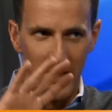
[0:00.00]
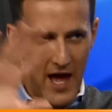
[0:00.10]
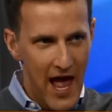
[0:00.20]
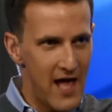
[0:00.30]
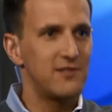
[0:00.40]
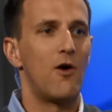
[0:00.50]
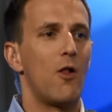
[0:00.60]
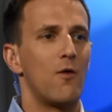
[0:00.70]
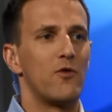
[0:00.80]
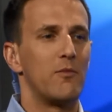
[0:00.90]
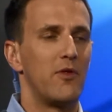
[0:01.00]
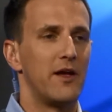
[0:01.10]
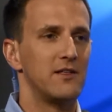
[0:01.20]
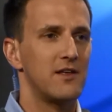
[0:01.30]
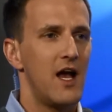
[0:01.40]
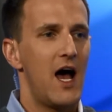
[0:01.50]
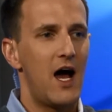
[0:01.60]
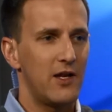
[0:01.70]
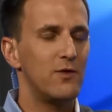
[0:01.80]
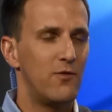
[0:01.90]
the ads all over the place.
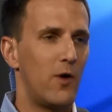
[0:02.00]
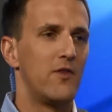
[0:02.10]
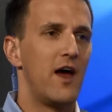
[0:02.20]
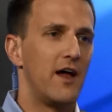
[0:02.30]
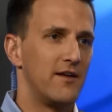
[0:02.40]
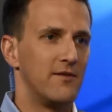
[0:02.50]
How do you avoid that,